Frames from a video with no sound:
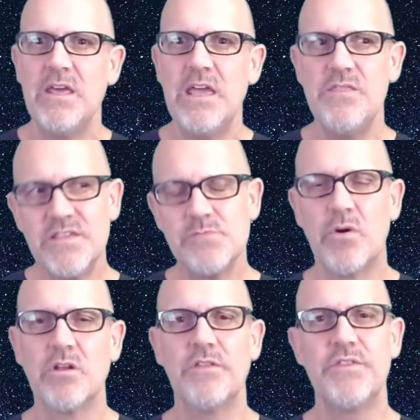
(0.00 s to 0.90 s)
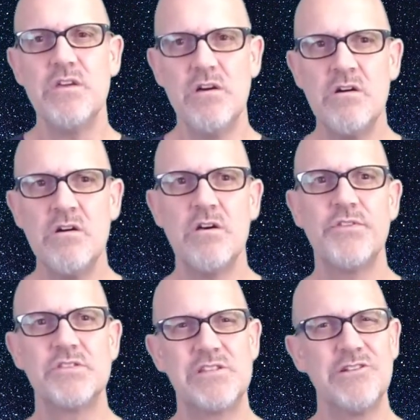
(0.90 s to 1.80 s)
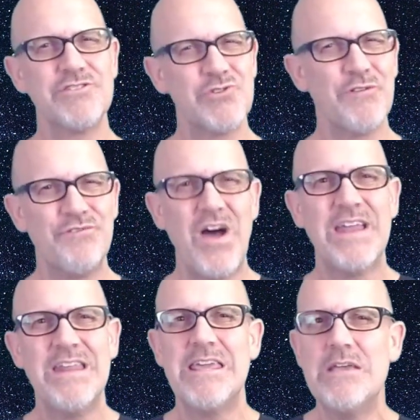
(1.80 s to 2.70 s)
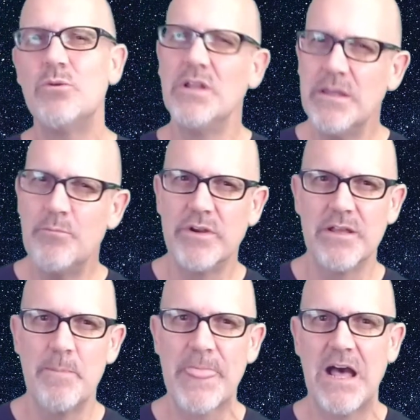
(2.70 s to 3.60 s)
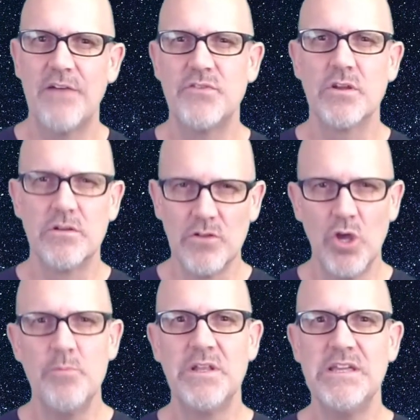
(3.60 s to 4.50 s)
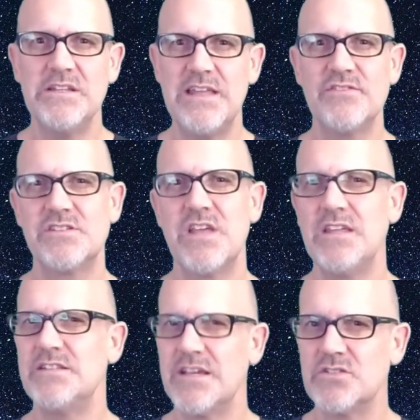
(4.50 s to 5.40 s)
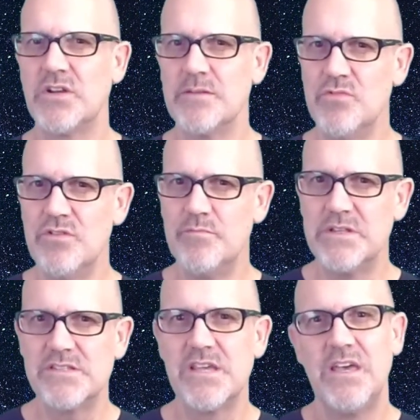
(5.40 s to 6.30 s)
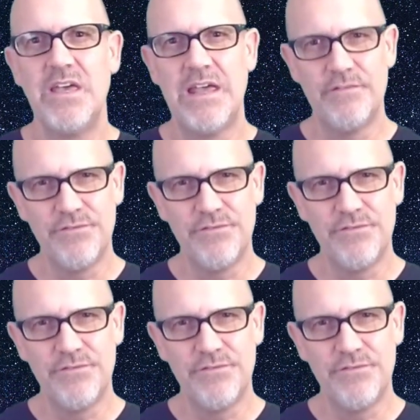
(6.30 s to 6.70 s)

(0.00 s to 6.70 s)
In this model, the Earth, still sort of finding equilibrium after globally devastating tectonic movements and